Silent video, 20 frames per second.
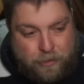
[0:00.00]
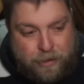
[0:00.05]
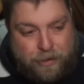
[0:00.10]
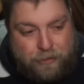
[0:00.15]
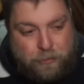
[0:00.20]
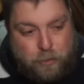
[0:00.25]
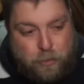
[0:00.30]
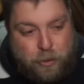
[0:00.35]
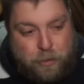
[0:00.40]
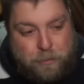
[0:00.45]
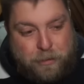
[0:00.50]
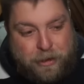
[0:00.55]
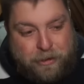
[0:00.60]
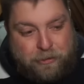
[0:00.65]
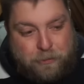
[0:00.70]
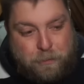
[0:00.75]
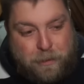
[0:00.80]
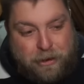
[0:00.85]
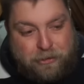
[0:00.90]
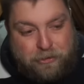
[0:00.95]
This will be
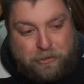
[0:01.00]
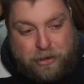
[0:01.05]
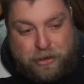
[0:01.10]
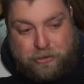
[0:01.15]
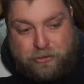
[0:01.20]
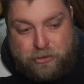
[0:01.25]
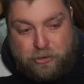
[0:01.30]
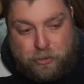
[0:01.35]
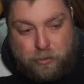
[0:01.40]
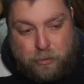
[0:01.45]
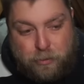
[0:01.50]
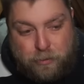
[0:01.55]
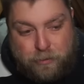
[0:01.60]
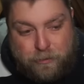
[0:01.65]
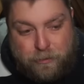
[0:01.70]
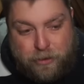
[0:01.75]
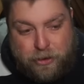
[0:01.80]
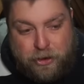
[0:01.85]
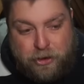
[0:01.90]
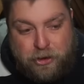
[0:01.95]
especially true
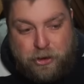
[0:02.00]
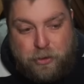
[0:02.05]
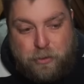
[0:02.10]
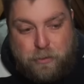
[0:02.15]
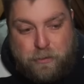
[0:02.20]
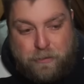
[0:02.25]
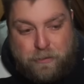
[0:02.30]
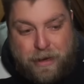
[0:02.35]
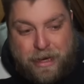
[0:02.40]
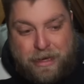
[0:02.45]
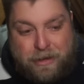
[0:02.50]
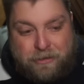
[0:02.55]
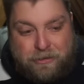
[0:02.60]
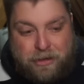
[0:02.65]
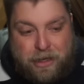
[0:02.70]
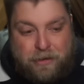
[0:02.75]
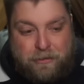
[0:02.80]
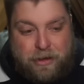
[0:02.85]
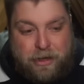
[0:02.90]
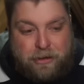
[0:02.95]
for the new Fire
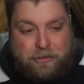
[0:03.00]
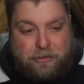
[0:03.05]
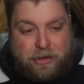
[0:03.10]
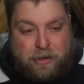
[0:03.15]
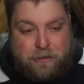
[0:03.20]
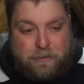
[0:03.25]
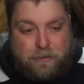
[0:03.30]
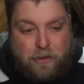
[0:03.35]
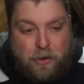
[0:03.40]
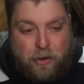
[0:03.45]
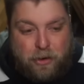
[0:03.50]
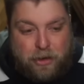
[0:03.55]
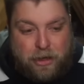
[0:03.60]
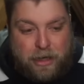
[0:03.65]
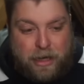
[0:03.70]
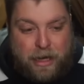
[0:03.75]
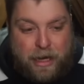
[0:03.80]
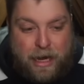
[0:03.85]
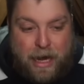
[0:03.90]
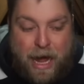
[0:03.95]
TV Stick
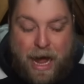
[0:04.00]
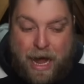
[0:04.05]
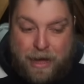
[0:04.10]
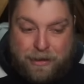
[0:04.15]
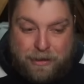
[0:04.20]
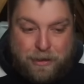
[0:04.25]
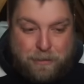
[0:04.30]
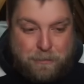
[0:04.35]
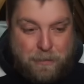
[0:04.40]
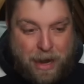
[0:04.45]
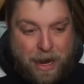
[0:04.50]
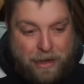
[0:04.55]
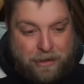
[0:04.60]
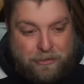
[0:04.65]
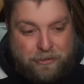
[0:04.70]
4K and the Max,